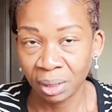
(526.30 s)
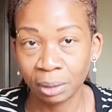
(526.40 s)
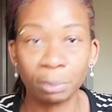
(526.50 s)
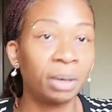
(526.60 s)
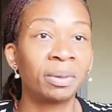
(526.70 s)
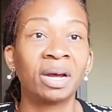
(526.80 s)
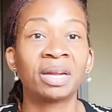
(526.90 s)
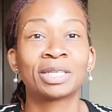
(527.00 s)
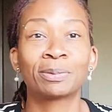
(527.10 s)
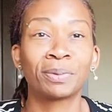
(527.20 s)
You're maybe not
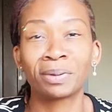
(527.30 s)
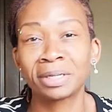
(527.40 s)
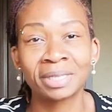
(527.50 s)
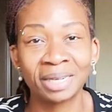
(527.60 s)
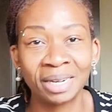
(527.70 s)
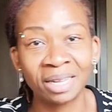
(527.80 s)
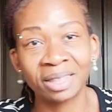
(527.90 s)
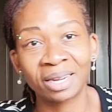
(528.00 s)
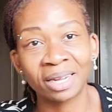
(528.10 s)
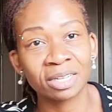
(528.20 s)
experiencing
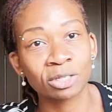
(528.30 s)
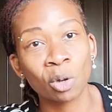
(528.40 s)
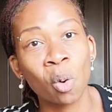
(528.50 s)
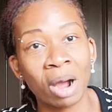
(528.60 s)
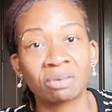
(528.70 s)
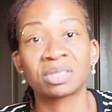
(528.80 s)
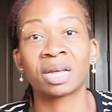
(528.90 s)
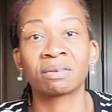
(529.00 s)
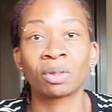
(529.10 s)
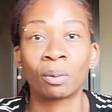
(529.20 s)
anything that's so
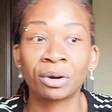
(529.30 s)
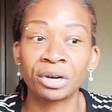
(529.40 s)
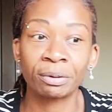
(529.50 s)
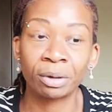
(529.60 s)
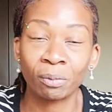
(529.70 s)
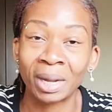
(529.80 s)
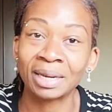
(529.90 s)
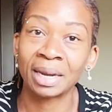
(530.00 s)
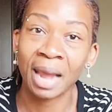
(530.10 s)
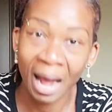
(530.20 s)
outside of the ordinary right
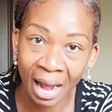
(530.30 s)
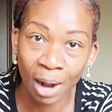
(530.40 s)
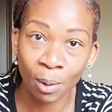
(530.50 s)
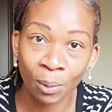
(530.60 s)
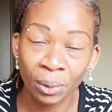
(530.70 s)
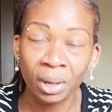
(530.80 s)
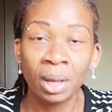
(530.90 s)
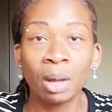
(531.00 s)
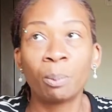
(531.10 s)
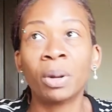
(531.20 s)
now,
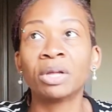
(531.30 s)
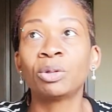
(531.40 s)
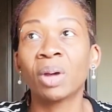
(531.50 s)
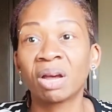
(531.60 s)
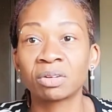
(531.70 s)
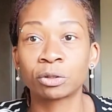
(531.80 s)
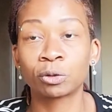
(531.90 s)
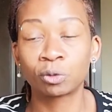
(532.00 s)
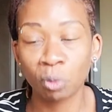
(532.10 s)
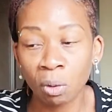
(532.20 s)
but you have a
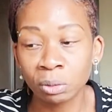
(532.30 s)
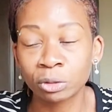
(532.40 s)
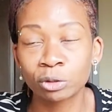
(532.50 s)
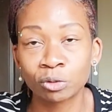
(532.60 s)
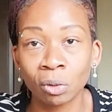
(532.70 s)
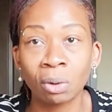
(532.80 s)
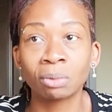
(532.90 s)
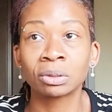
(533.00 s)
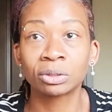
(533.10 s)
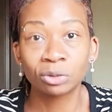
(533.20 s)
strong
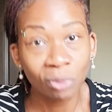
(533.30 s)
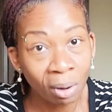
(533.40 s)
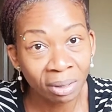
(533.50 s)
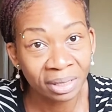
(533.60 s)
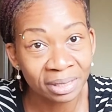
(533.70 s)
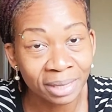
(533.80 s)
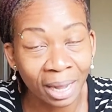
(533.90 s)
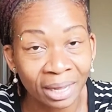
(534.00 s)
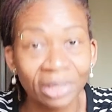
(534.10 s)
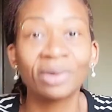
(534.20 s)

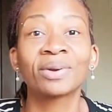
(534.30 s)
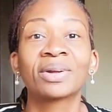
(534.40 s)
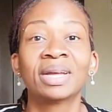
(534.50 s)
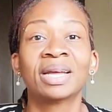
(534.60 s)
desire